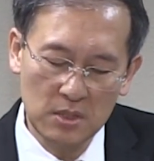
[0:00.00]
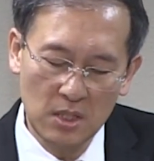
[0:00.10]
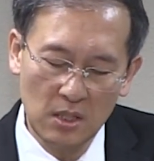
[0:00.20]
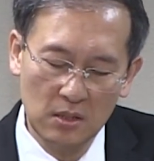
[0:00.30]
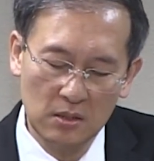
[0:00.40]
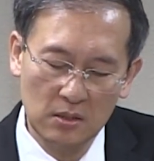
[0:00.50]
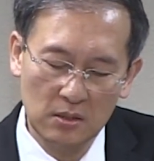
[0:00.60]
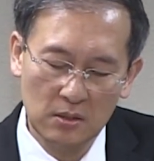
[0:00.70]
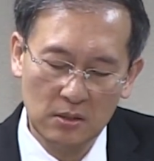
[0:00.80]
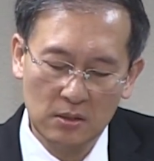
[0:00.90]
Exodus
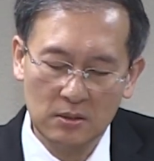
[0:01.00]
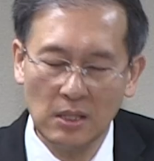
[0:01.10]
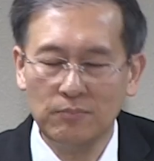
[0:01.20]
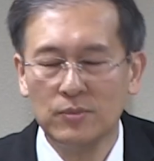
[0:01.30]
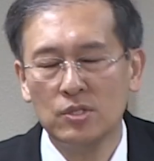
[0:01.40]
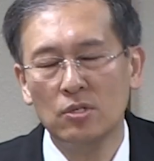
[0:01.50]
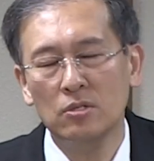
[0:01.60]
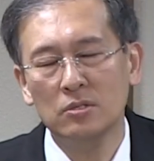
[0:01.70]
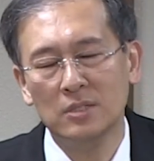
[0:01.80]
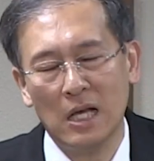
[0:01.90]
32,
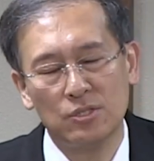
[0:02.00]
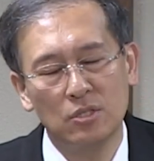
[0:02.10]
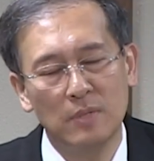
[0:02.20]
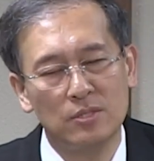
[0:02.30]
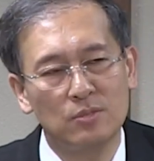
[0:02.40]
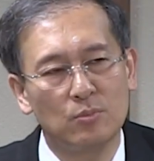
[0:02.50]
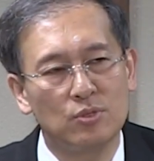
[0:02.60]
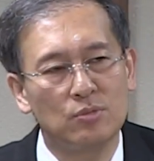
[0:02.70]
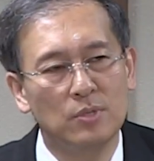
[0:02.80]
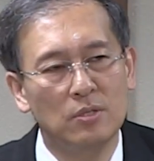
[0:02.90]
verses
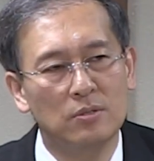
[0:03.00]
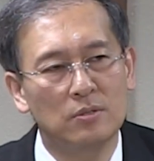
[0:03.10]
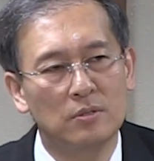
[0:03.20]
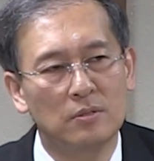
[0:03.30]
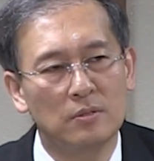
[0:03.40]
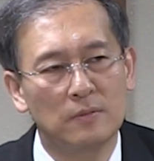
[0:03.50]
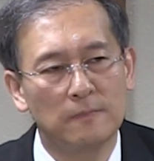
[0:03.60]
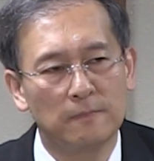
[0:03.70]
3 and 4.